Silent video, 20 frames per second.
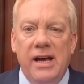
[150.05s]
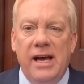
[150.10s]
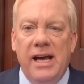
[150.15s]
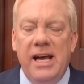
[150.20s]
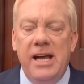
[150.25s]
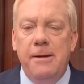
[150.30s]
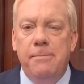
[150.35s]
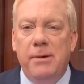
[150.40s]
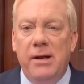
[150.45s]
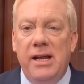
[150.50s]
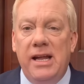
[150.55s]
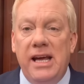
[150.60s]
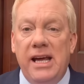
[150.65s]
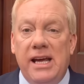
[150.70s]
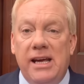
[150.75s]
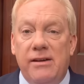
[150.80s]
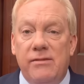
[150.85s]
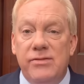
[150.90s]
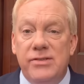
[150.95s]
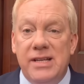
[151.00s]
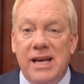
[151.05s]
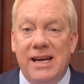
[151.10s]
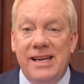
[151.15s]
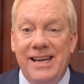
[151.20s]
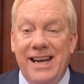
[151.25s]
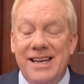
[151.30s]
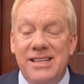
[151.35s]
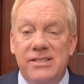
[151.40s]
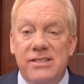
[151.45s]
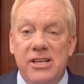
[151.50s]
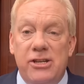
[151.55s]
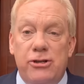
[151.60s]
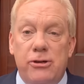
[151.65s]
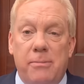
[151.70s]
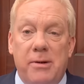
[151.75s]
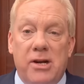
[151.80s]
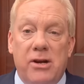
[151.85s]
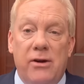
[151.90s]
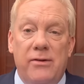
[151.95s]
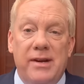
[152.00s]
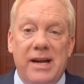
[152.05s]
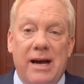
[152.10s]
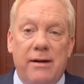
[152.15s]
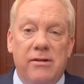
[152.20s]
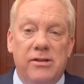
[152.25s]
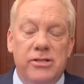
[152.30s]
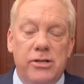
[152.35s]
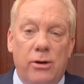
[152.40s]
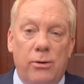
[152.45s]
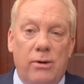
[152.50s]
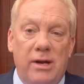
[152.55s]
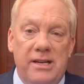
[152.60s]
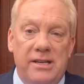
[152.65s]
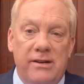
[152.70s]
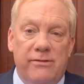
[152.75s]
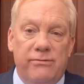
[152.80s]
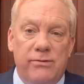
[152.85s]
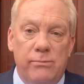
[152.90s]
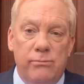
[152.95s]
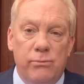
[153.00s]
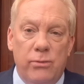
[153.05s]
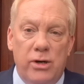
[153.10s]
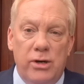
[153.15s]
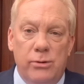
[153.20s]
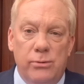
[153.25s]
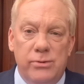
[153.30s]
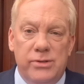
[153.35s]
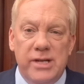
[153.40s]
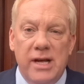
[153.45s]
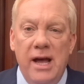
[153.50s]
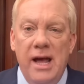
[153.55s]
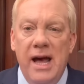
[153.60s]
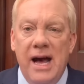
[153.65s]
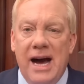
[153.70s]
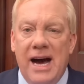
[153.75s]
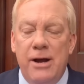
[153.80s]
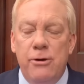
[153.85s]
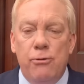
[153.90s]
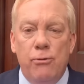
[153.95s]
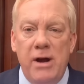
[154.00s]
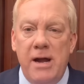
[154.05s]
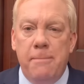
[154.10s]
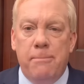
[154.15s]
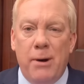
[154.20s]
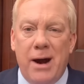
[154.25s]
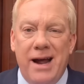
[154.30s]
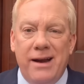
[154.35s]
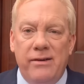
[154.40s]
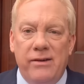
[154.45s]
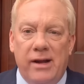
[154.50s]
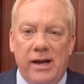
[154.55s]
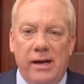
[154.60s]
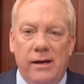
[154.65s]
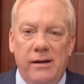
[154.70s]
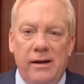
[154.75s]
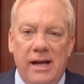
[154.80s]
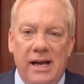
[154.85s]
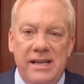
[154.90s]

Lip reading: He believes that yes, they should be going down a totally different route, and rebranding